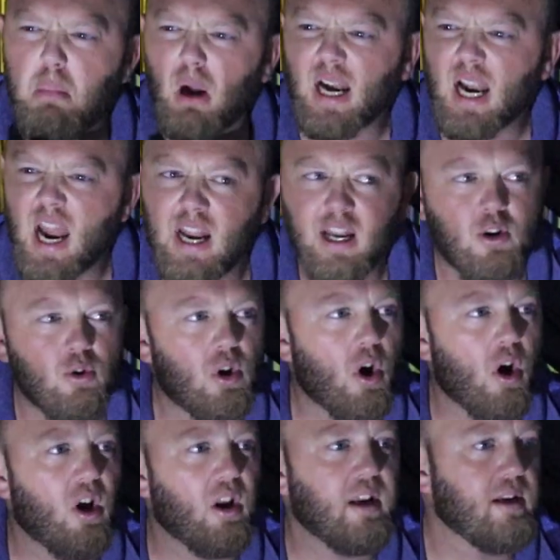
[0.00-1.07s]
brand new
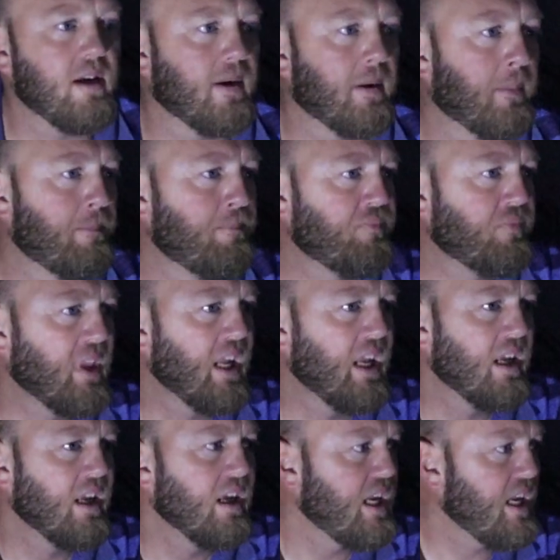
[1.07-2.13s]
car in here.
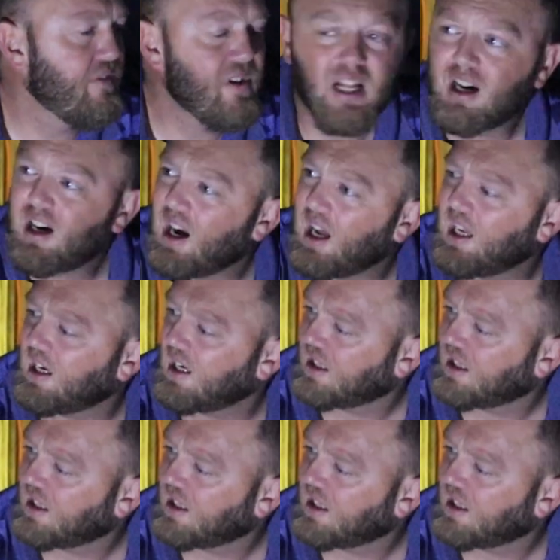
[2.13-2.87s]
Even the color,